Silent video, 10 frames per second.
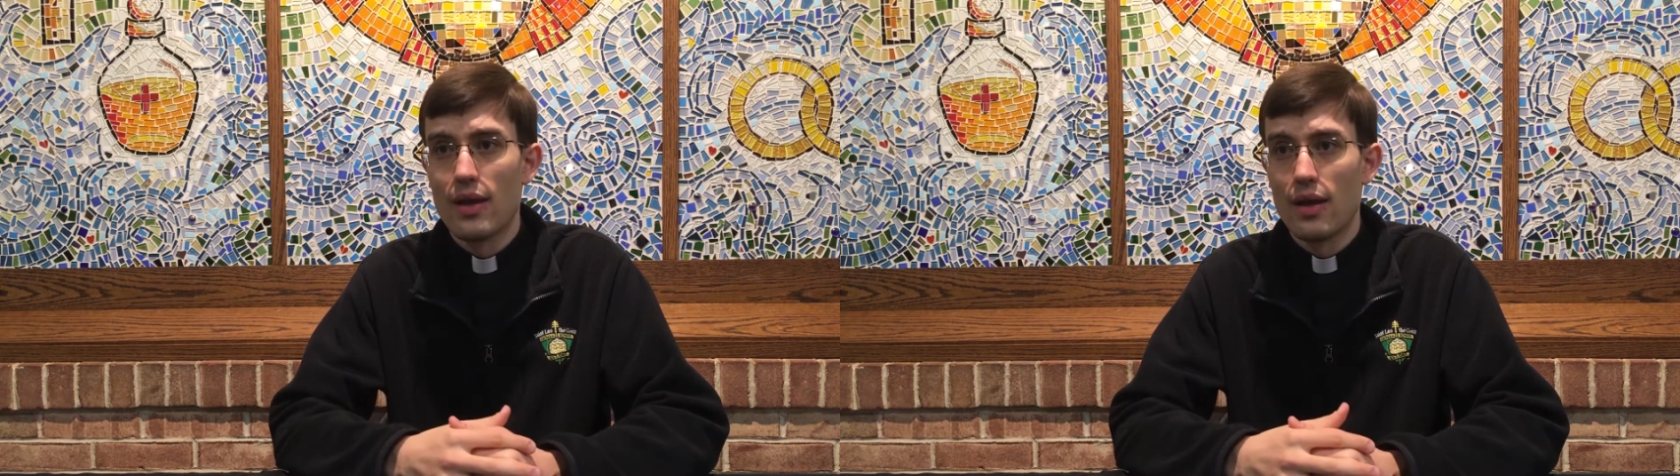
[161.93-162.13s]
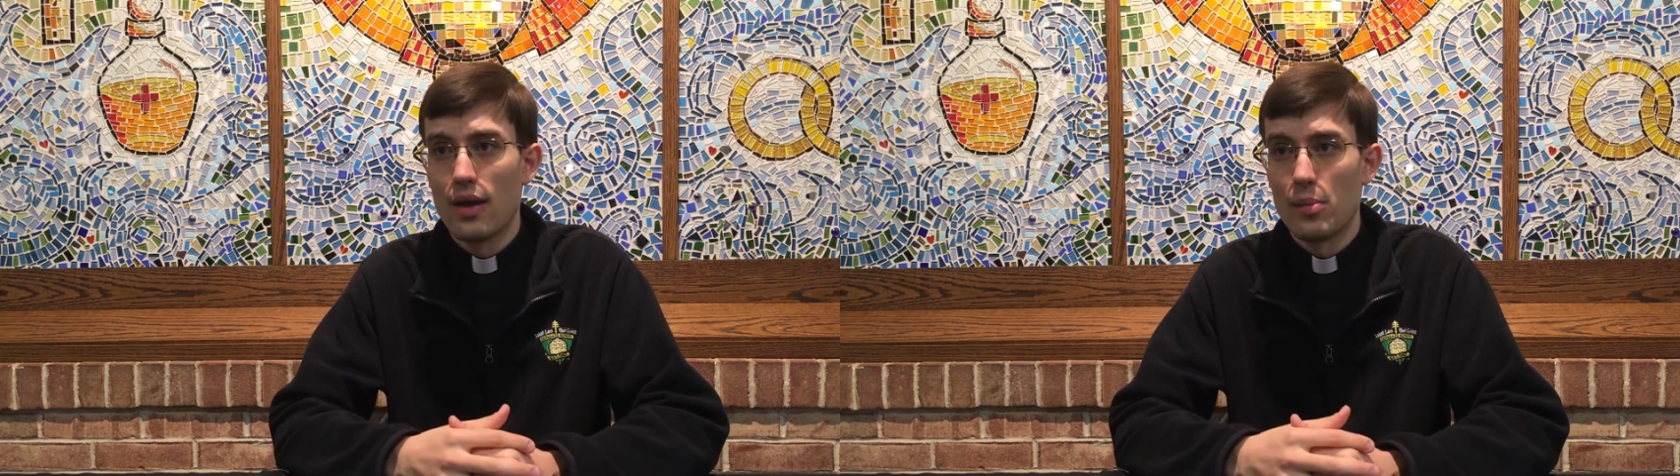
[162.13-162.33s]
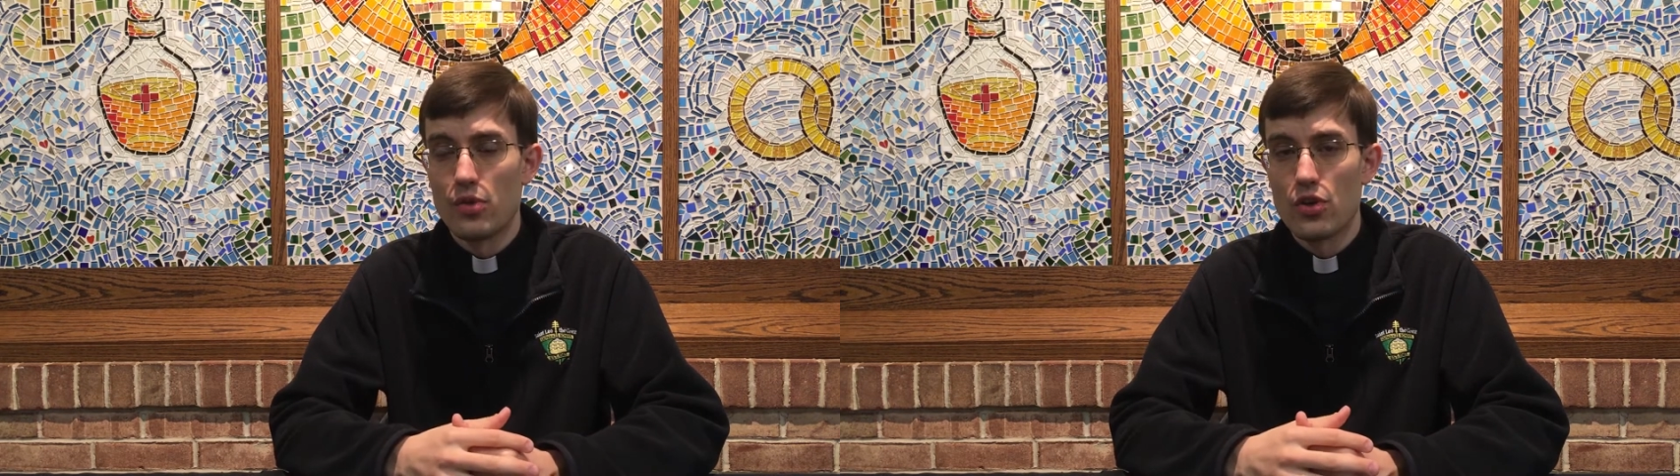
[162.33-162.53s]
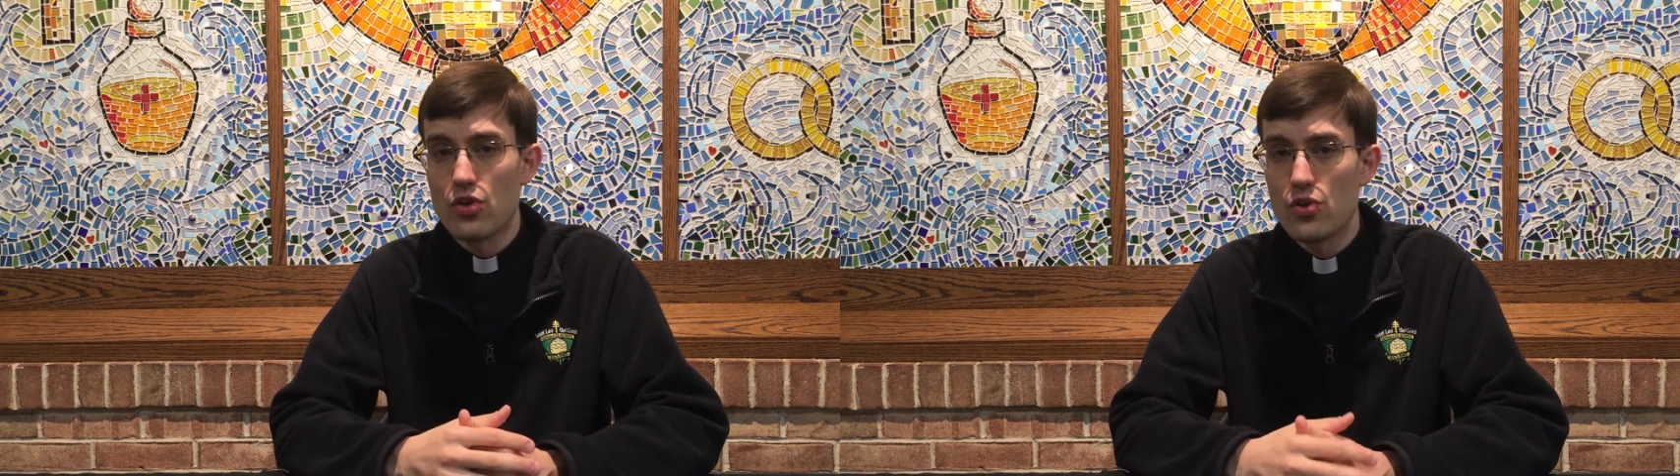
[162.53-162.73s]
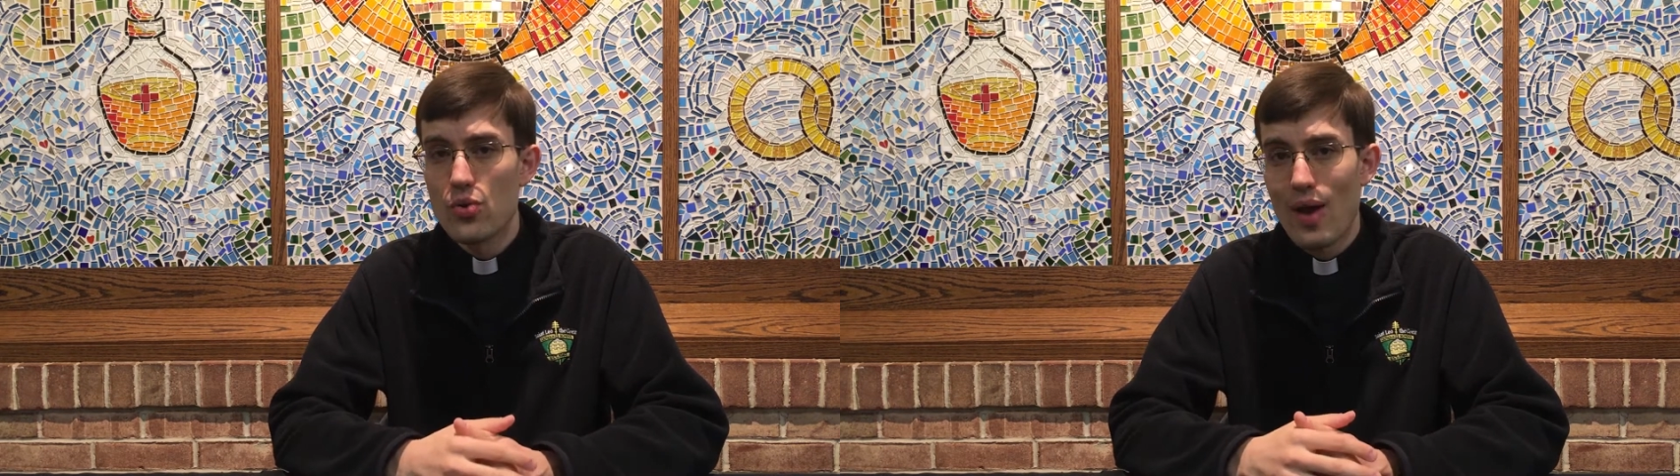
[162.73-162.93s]
The
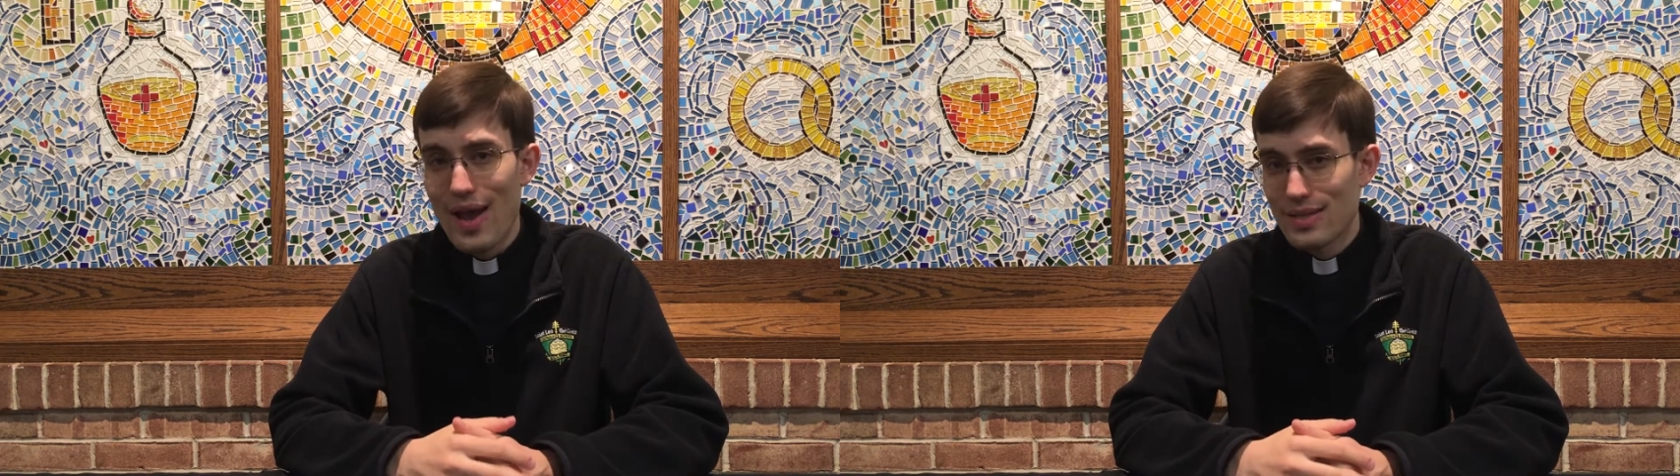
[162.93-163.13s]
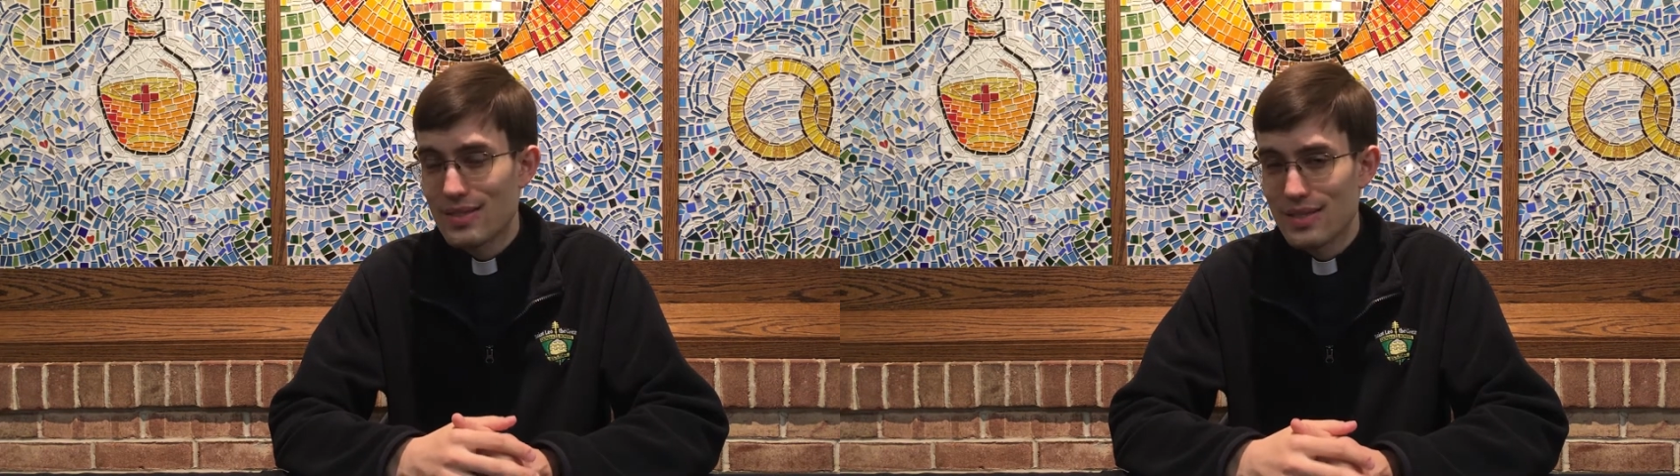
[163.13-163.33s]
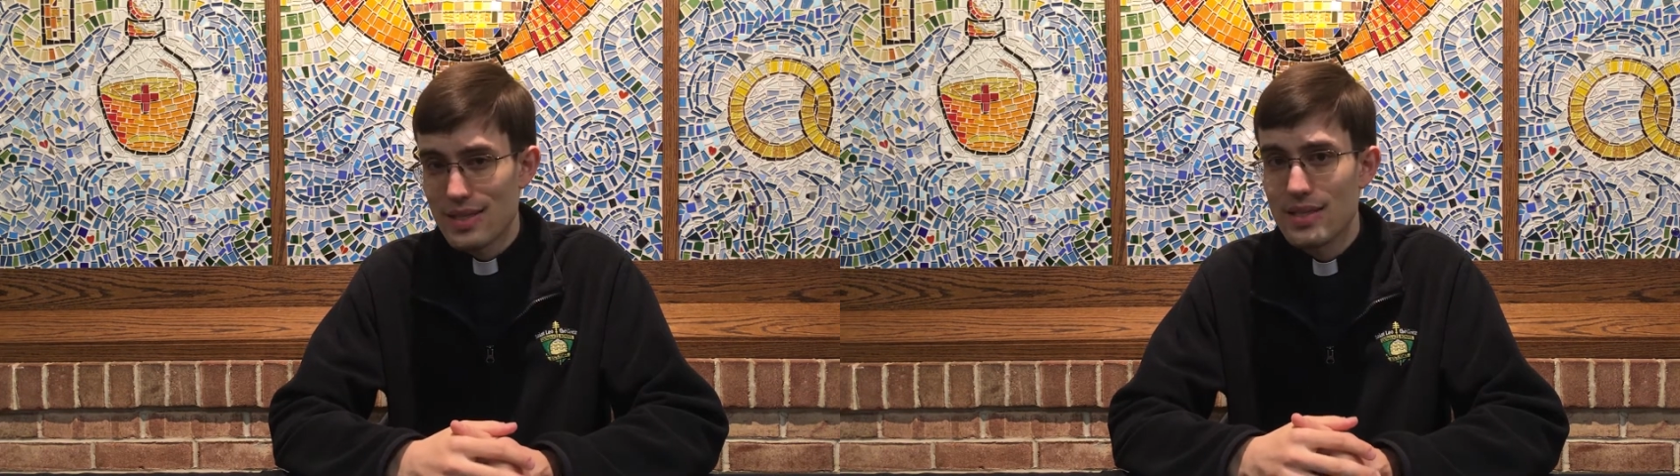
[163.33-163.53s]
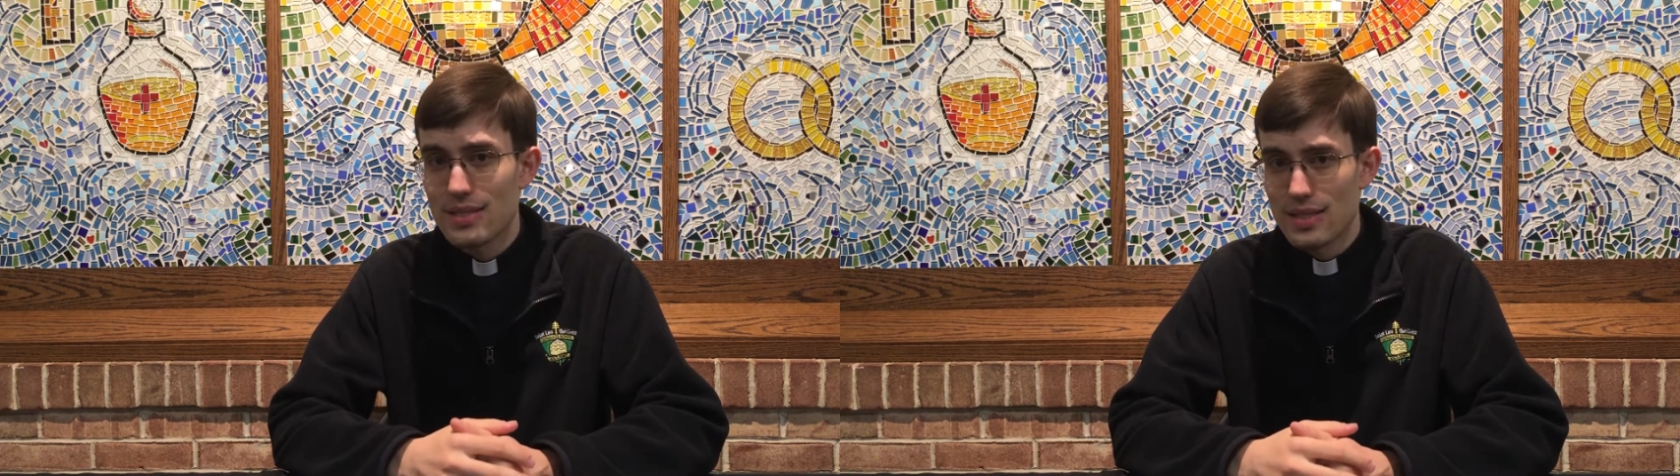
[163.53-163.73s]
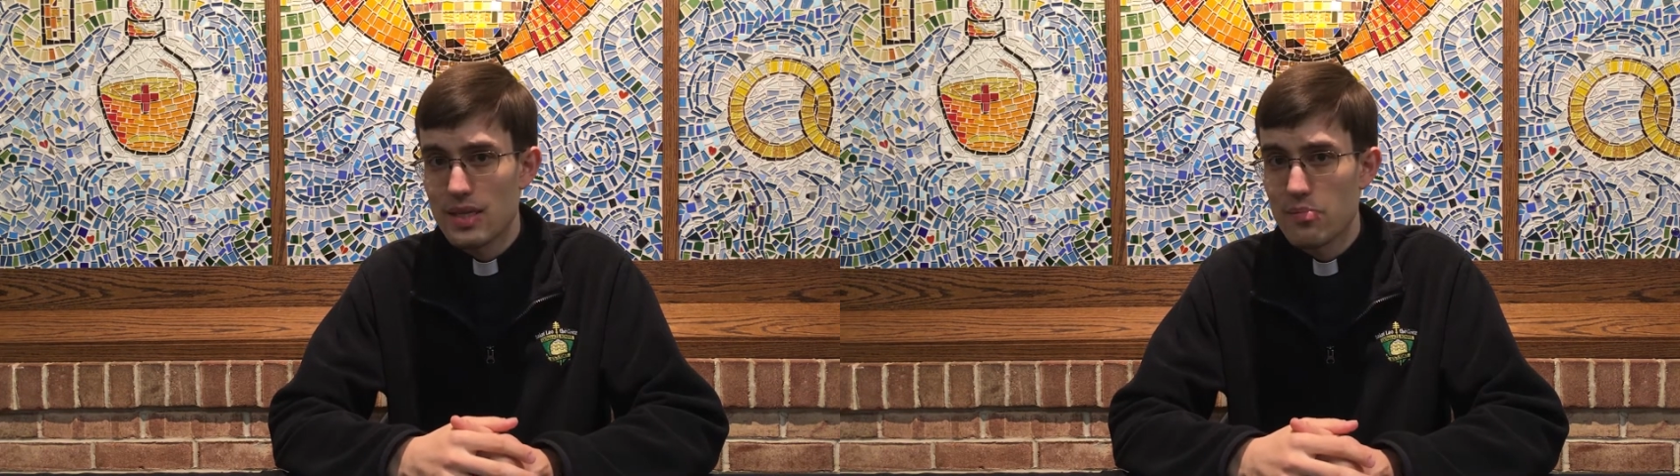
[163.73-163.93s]

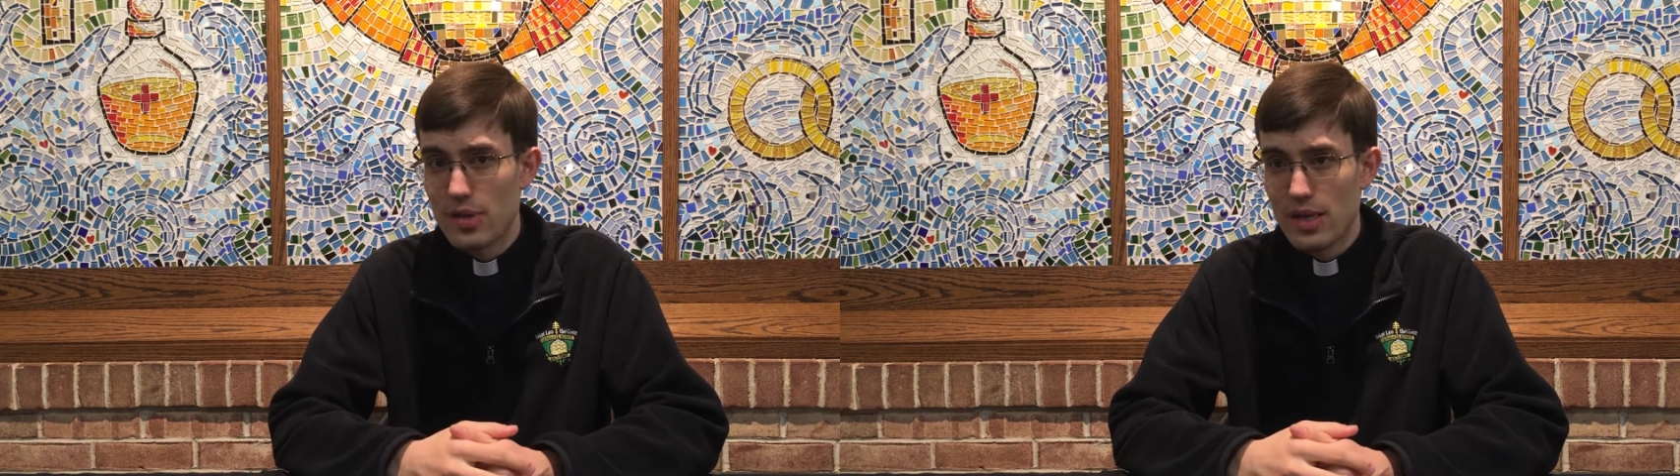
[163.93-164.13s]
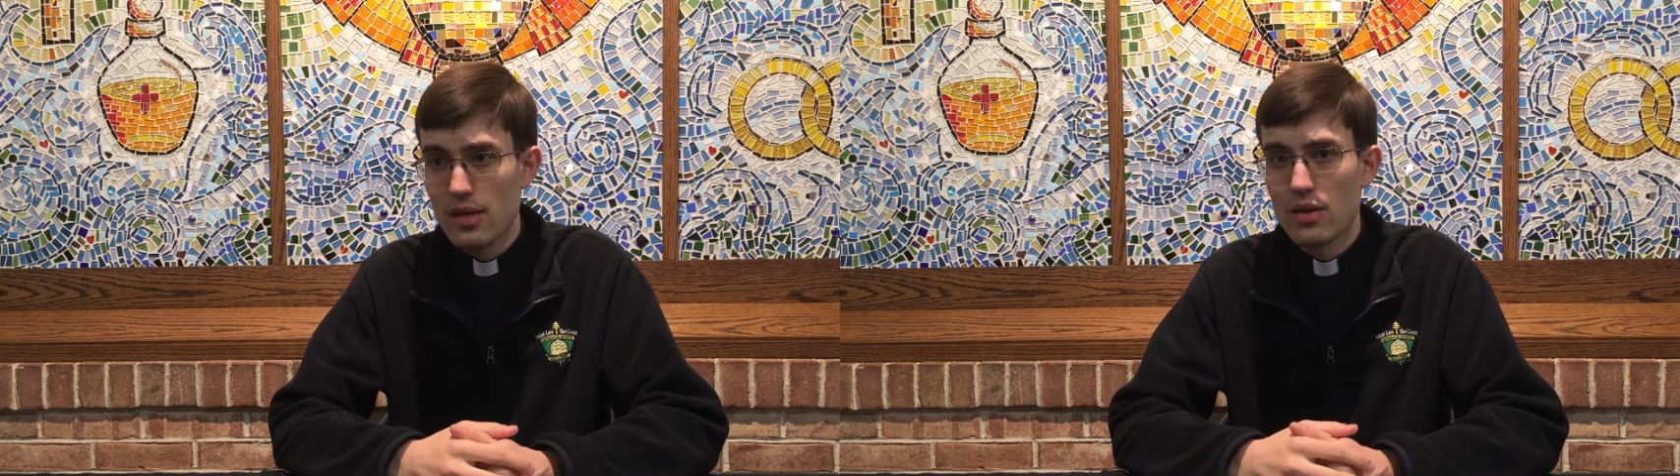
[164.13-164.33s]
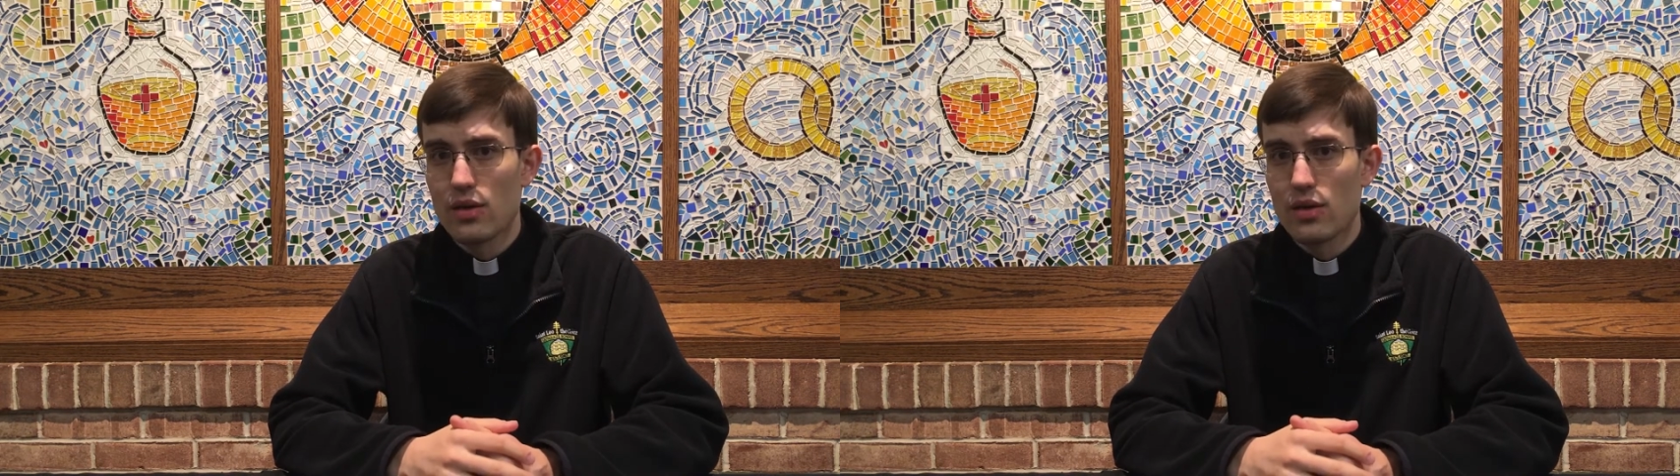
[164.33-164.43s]
USCCB,